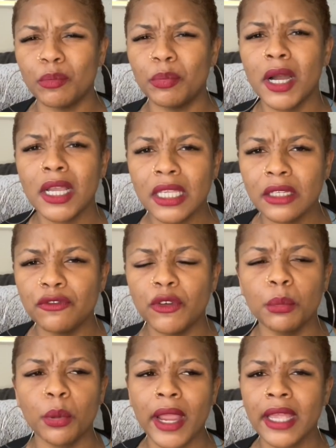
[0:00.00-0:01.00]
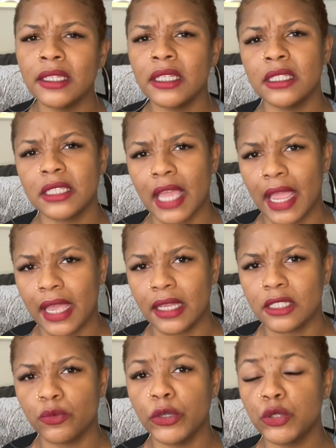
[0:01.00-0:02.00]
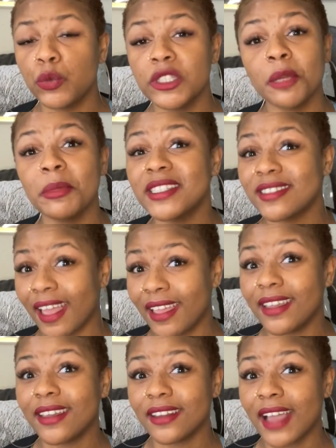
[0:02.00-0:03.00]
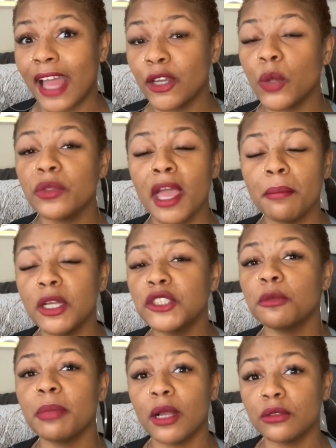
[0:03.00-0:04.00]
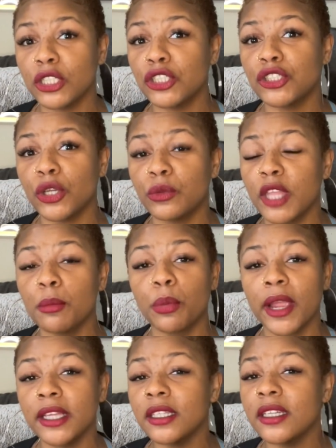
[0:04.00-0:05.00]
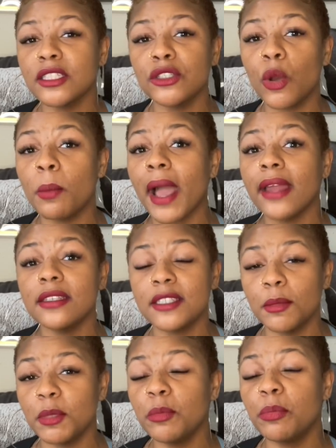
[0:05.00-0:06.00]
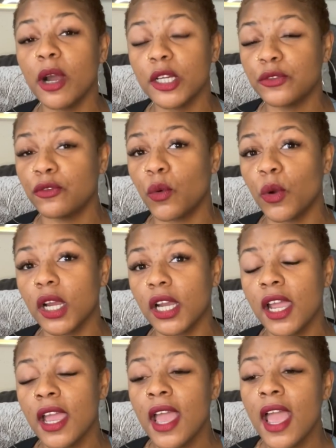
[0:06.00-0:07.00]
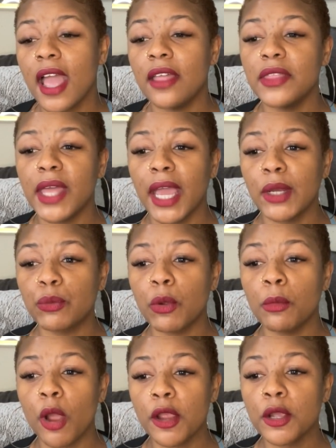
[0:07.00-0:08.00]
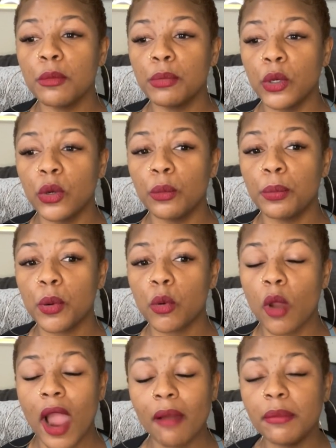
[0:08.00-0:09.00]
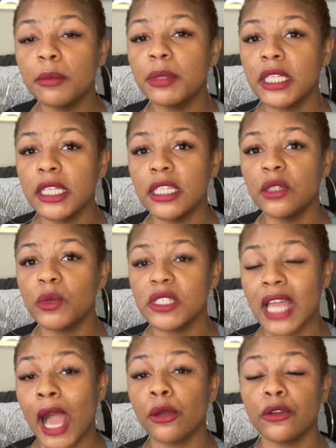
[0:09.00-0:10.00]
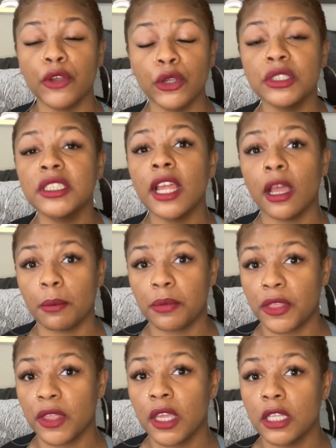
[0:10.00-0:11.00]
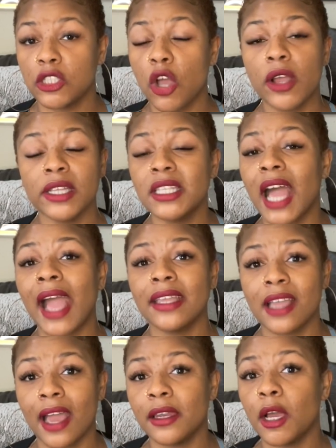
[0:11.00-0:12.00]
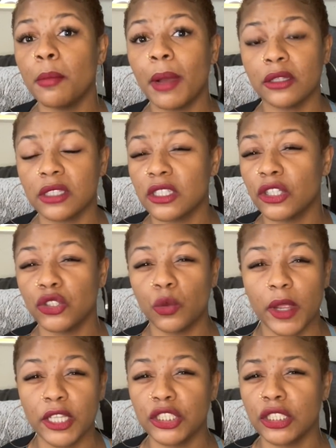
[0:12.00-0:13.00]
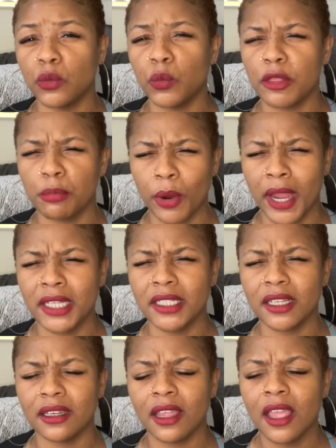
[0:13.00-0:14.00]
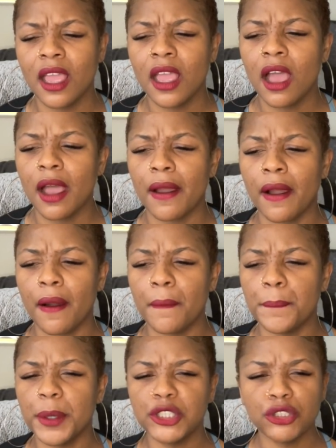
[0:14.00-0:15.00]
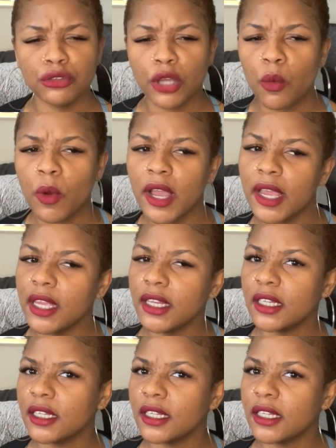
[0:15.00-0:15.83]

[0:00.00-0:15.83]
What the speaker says: bucking for Brandon's ass, which was a mistake. I know that much about this show, that Brandon is nobody to be bucked for. And that Remarkable probably was out of her depth talking to Ayana about the situation with Brandon. But you know what?